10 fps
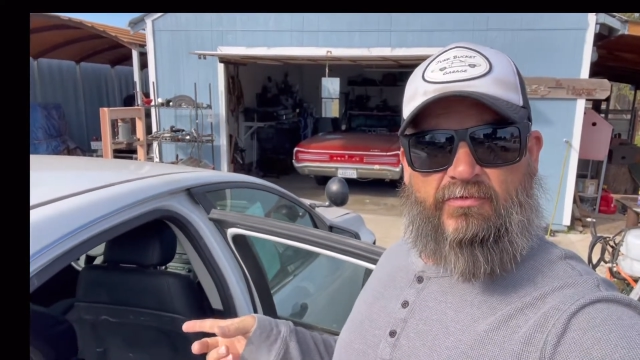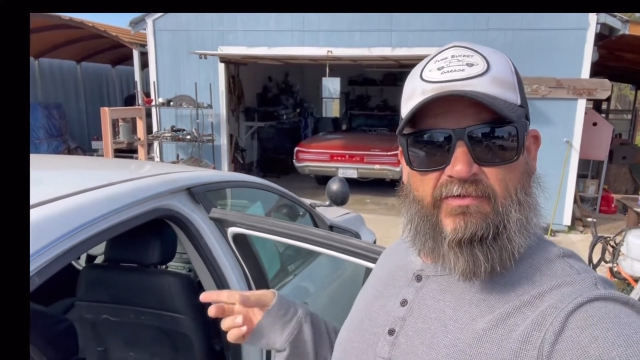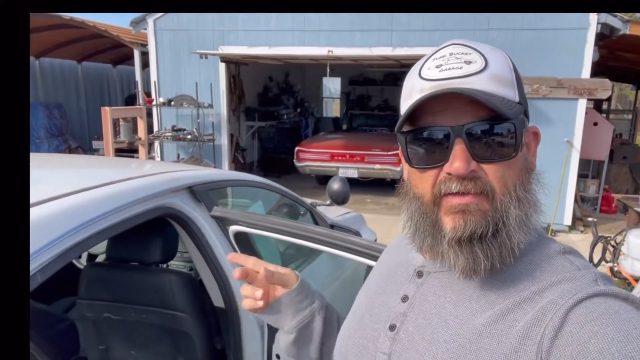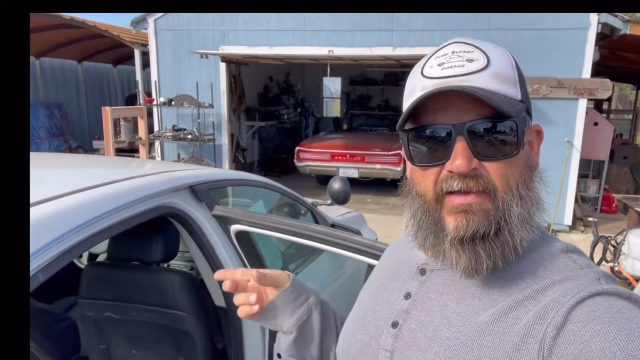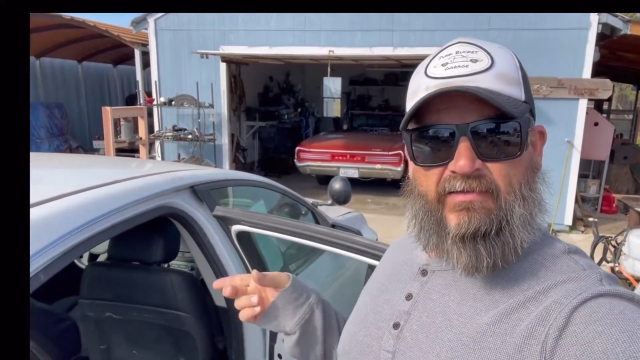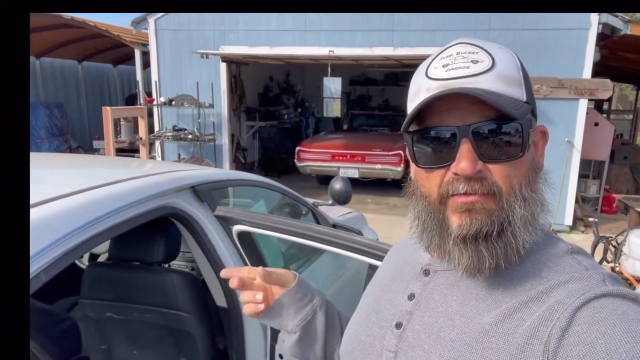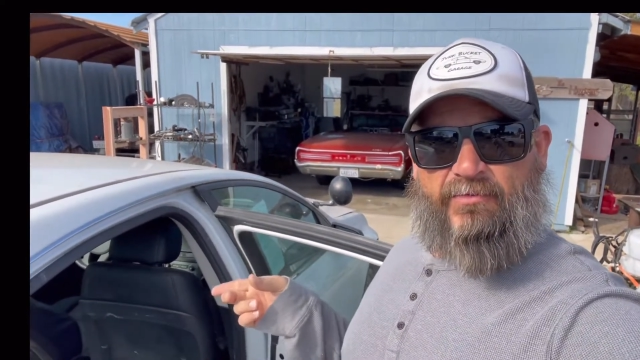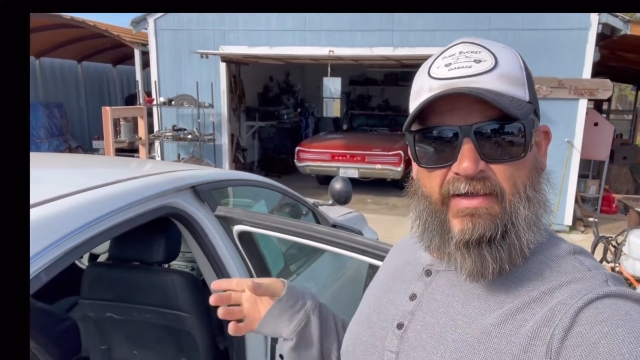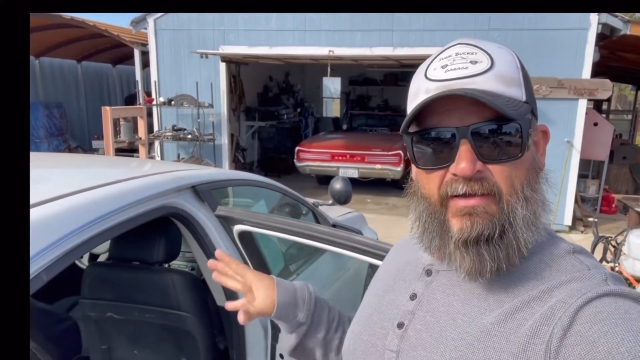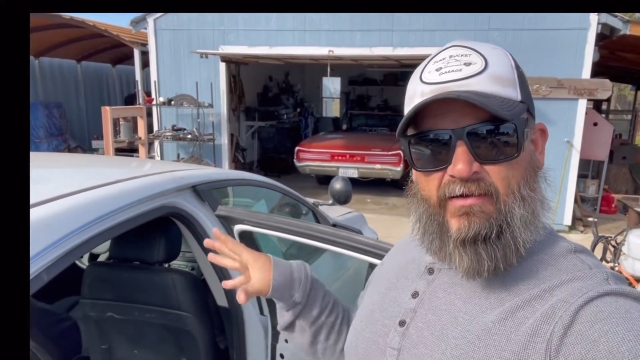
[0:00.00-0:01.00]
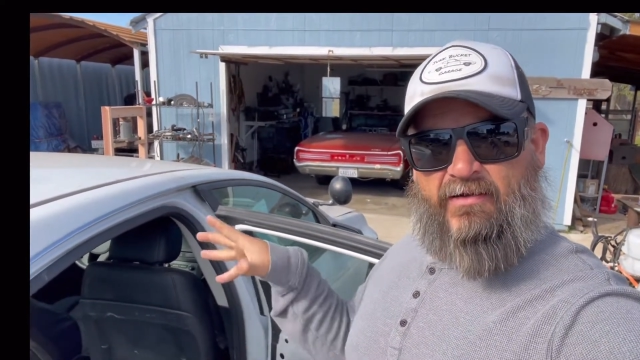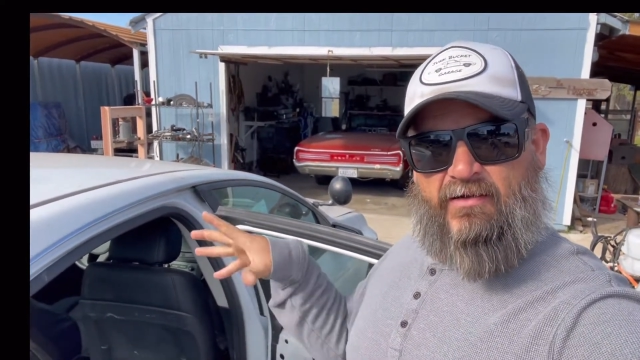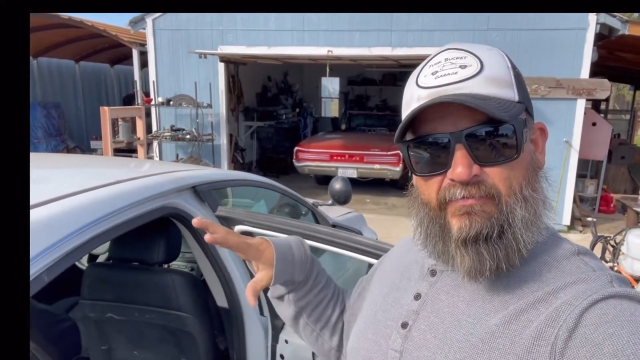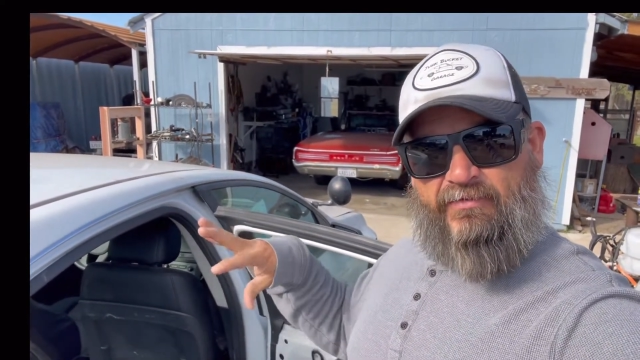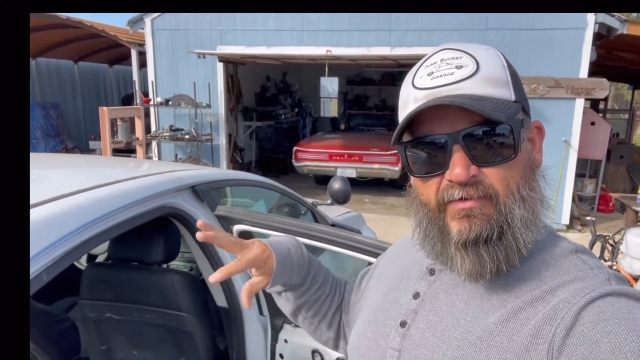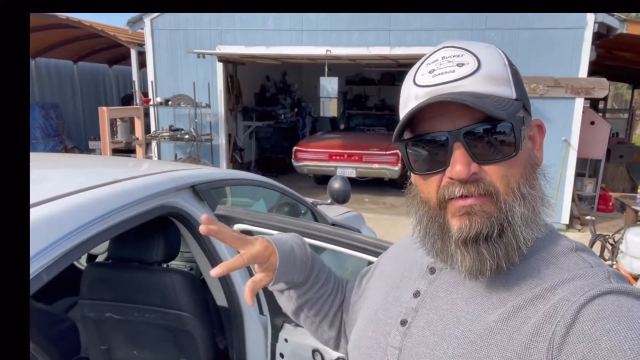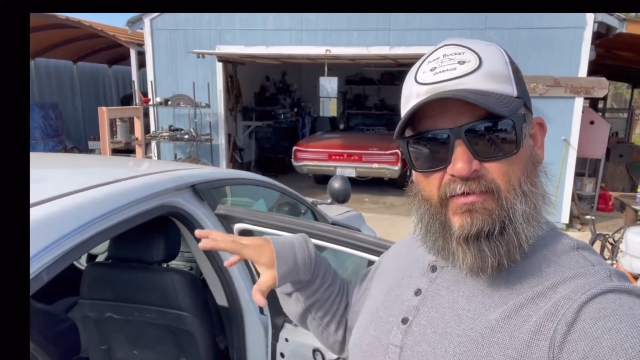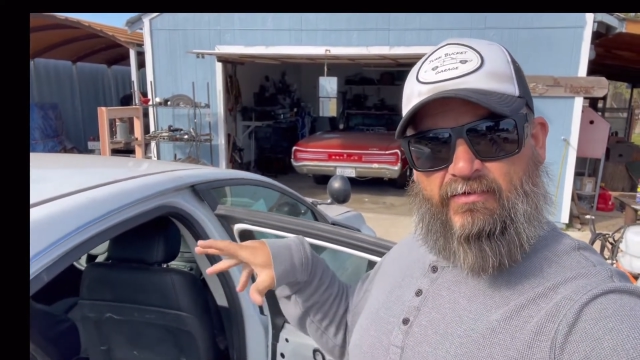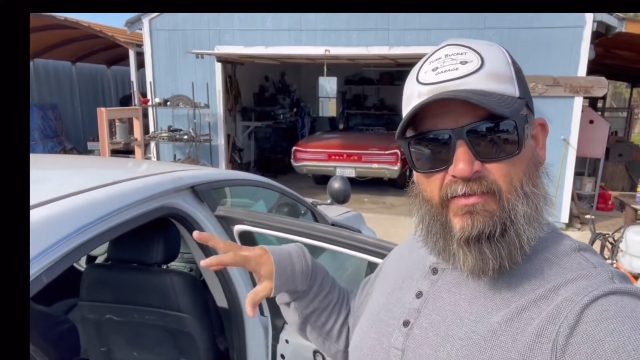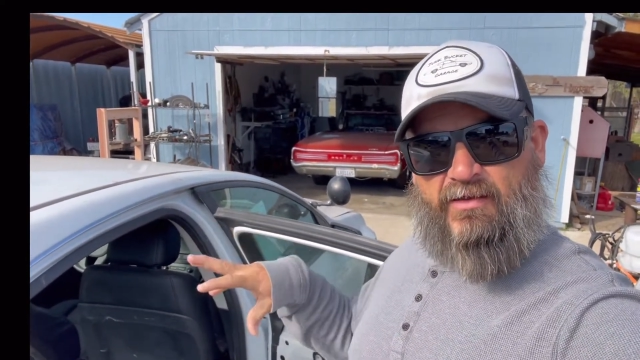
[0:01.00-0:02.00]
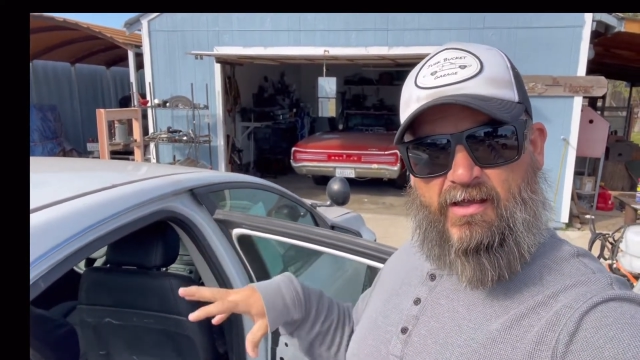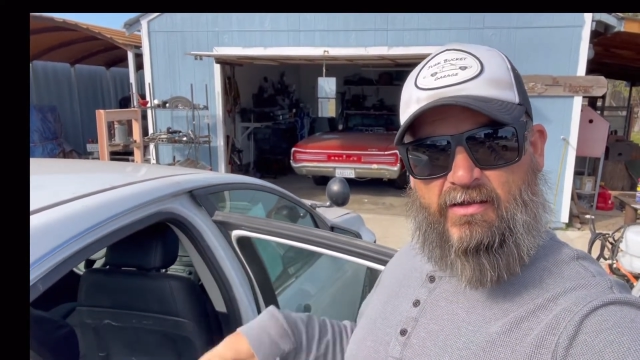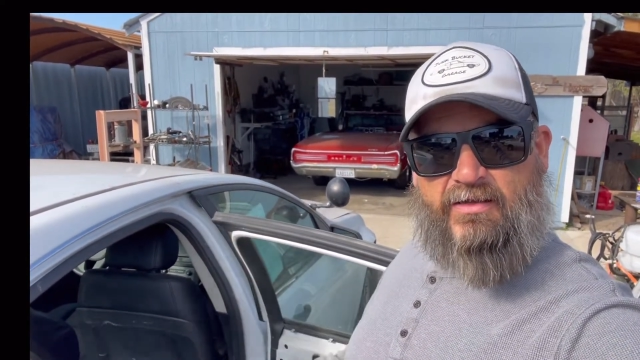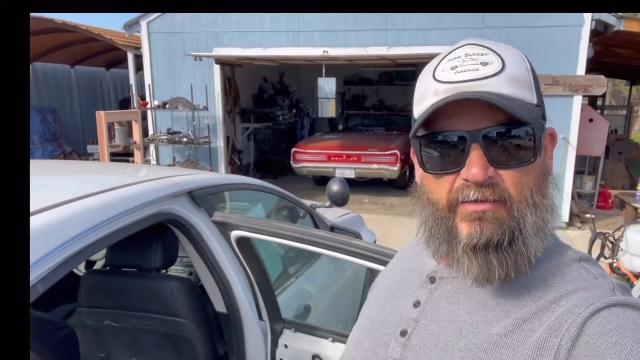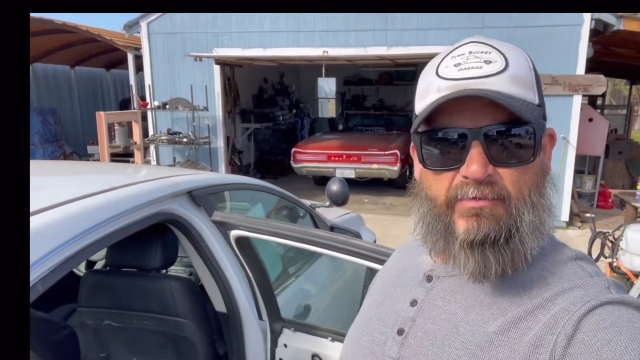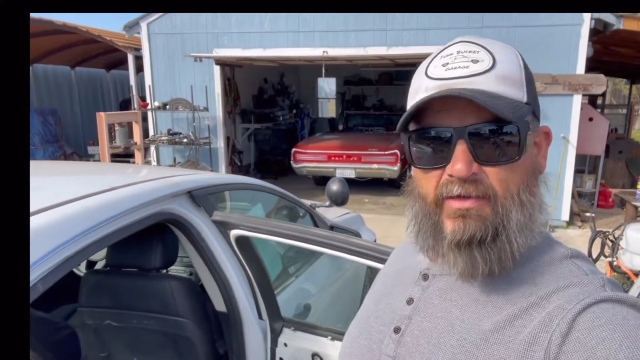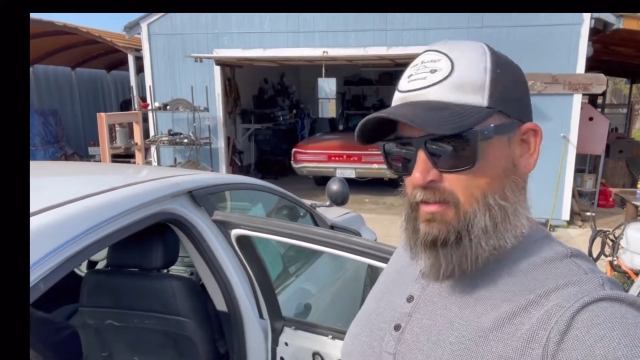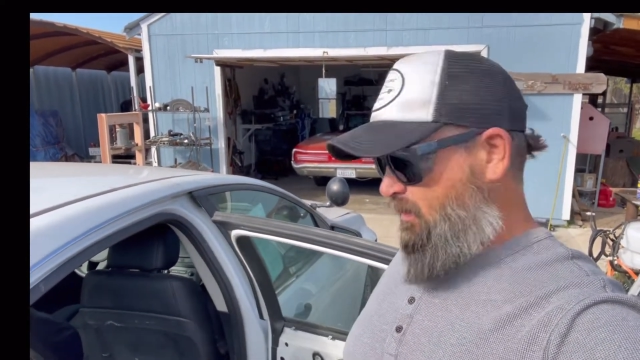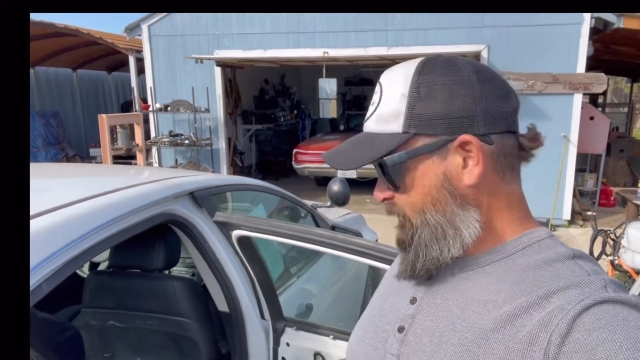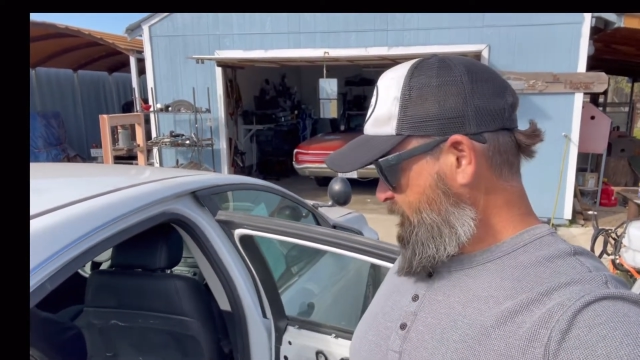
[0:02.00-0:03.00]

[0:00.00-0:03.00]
to take the ring off, the locking ring off.